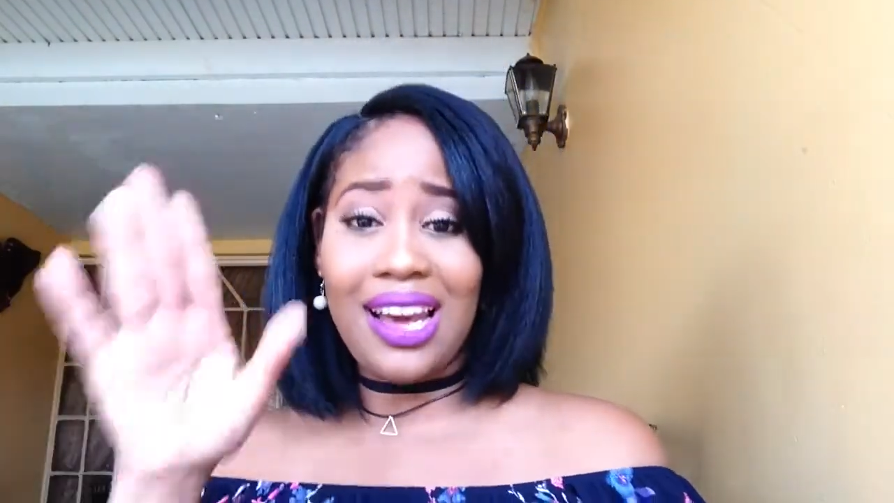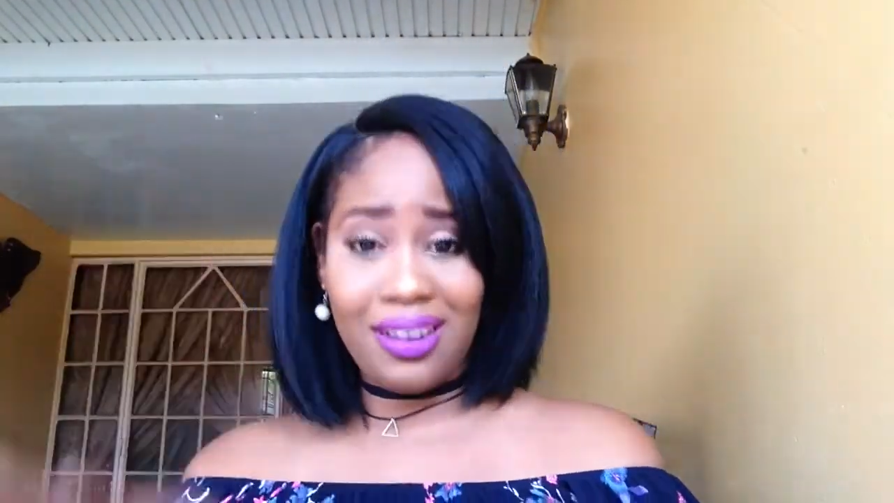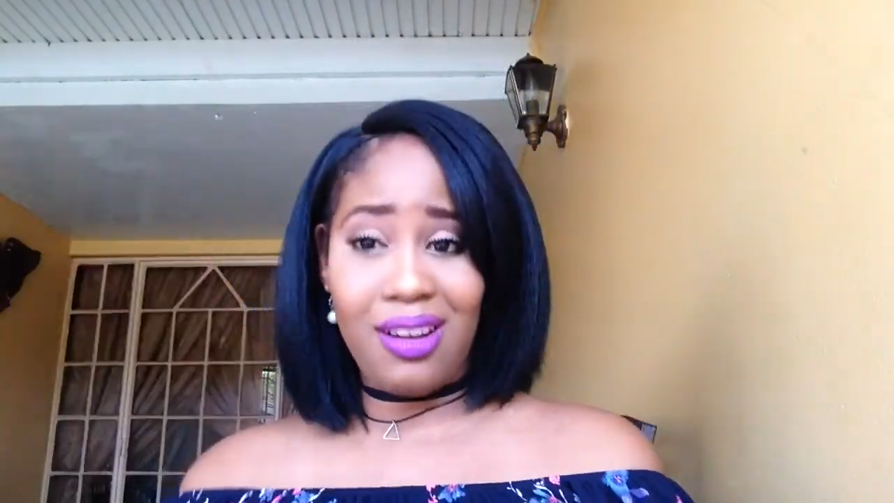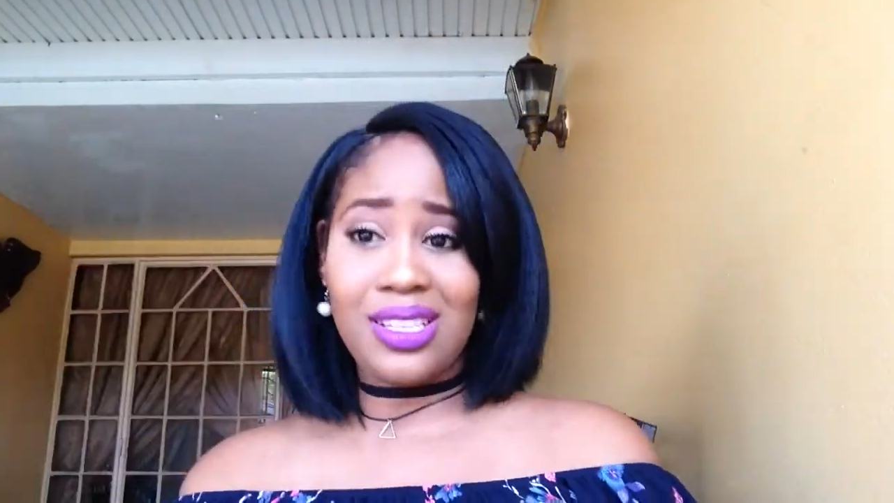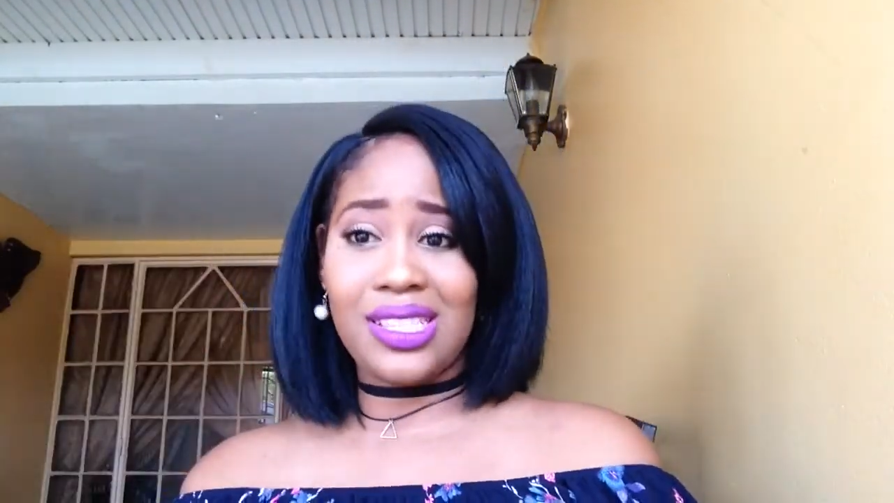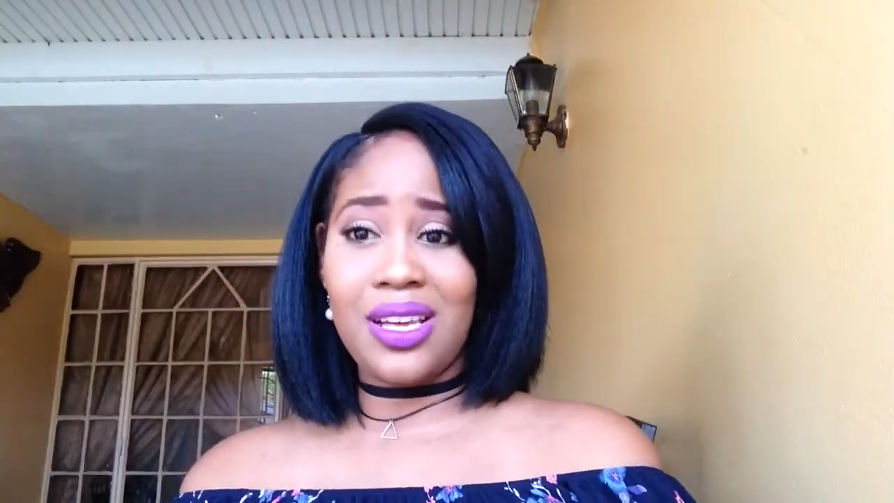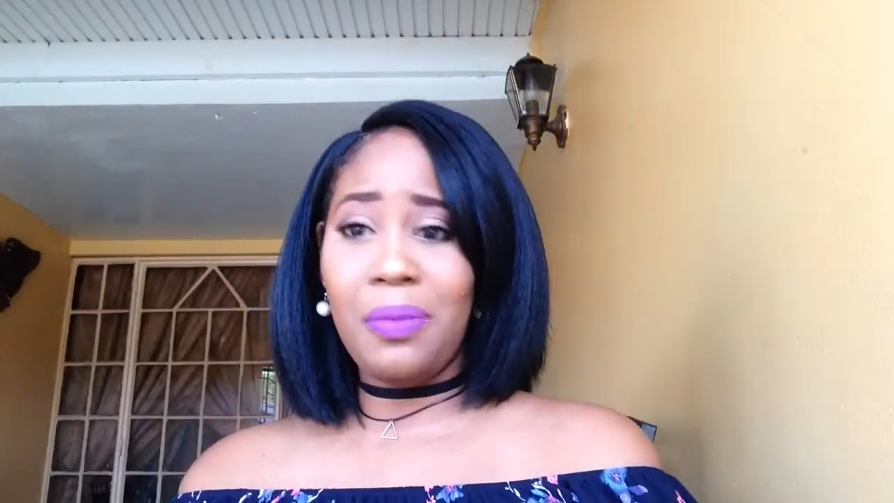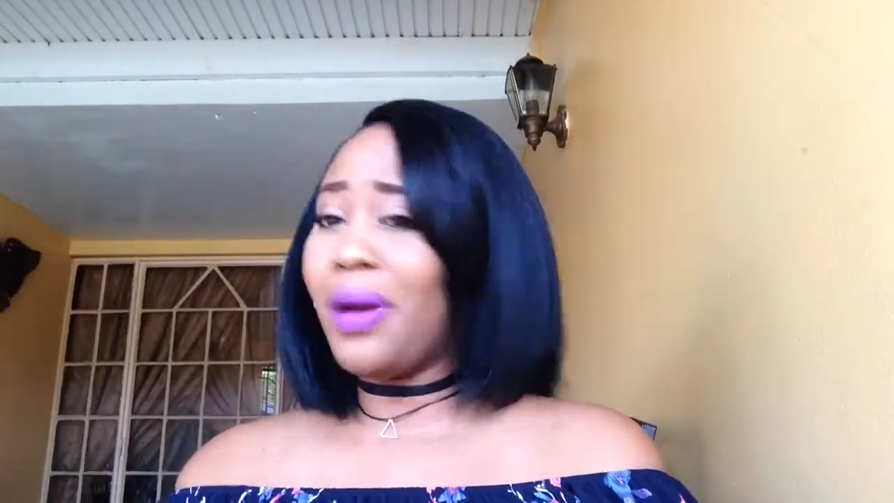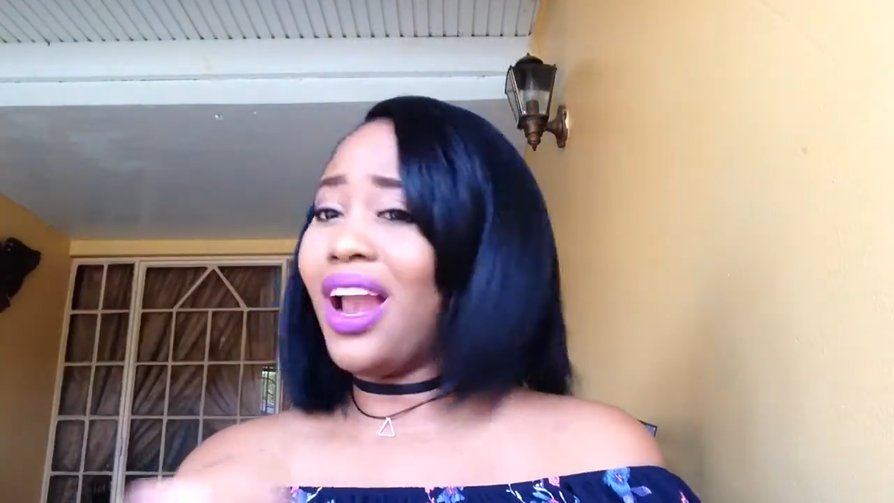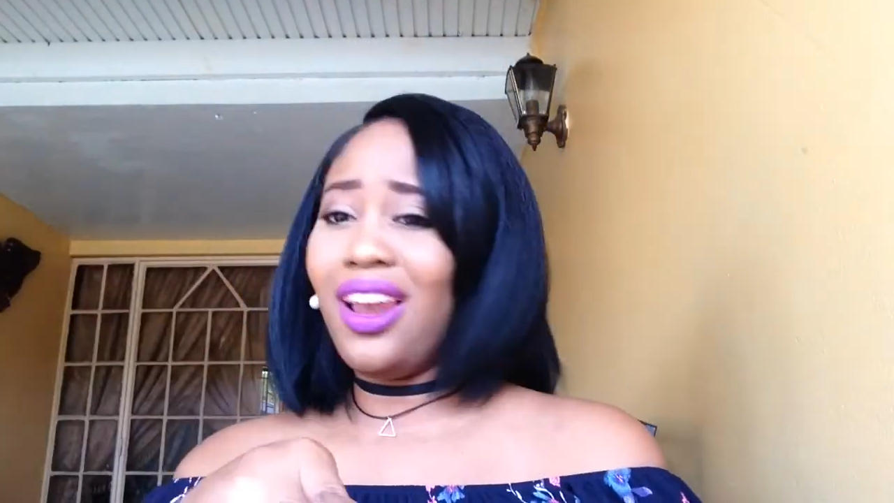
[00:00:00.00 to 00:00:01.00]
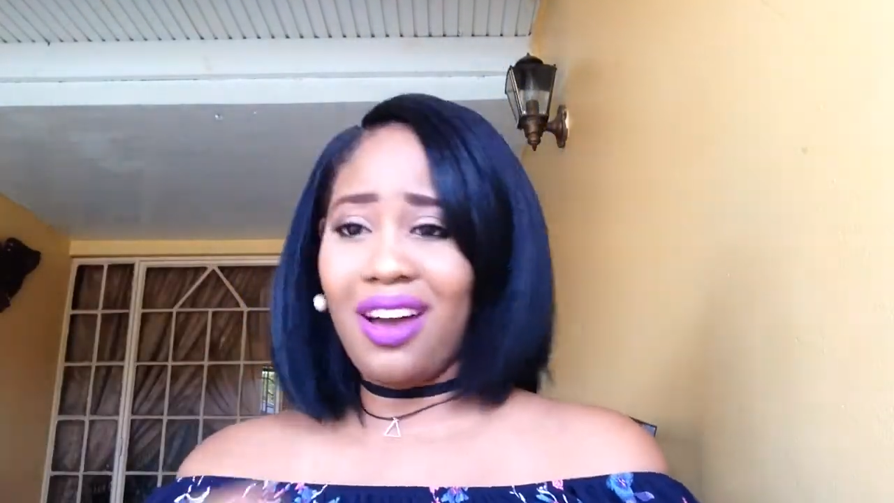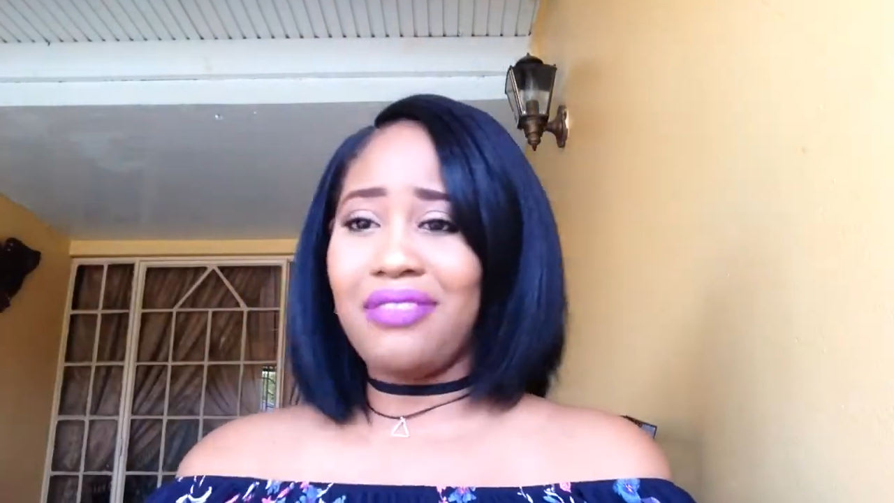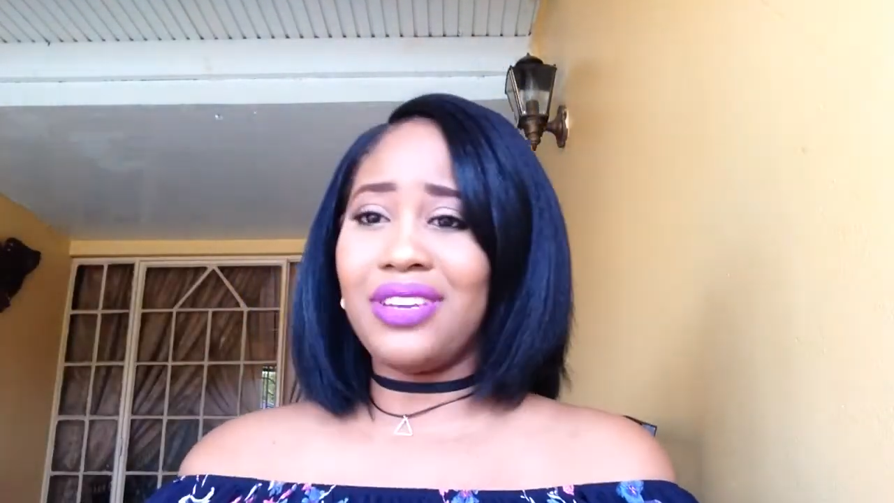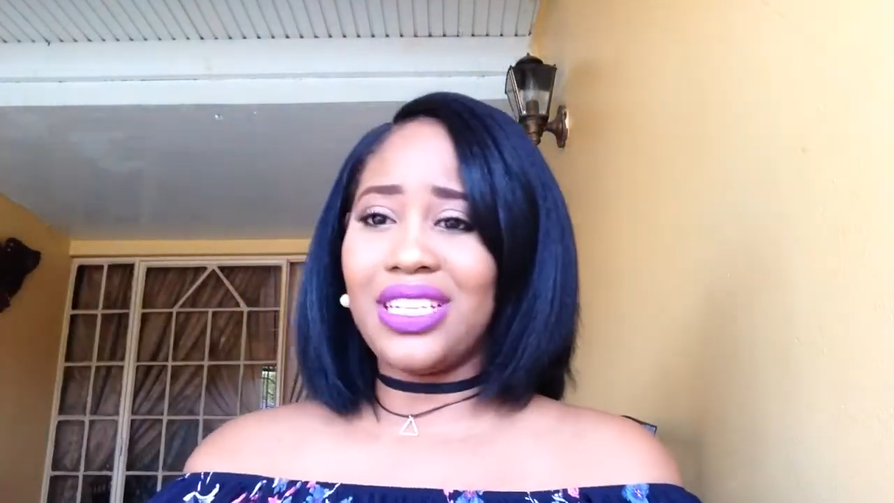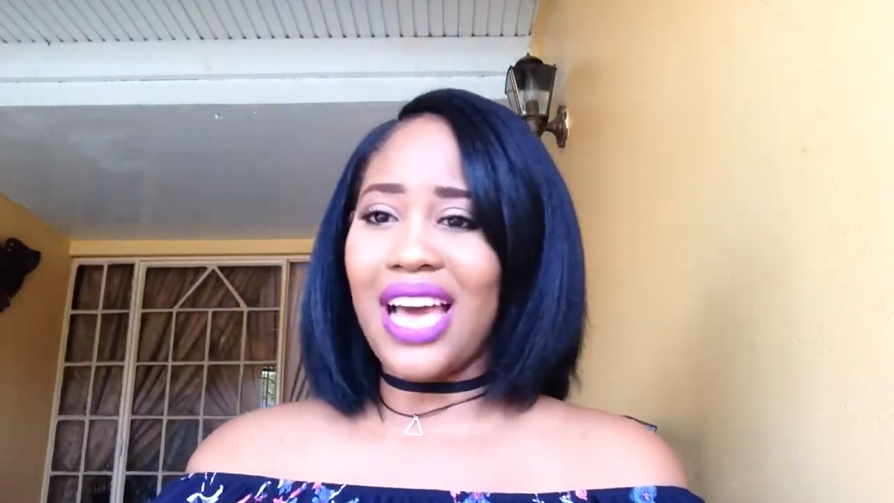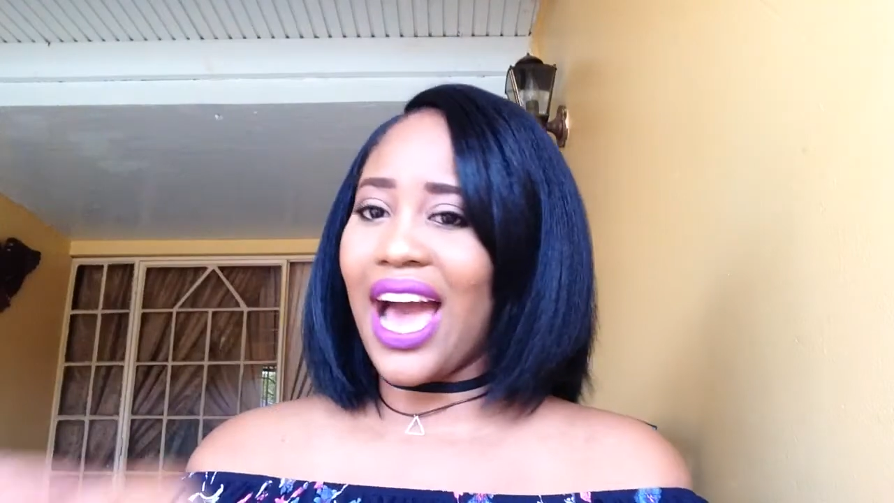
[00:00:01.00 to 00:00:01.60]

and Gossip, love it.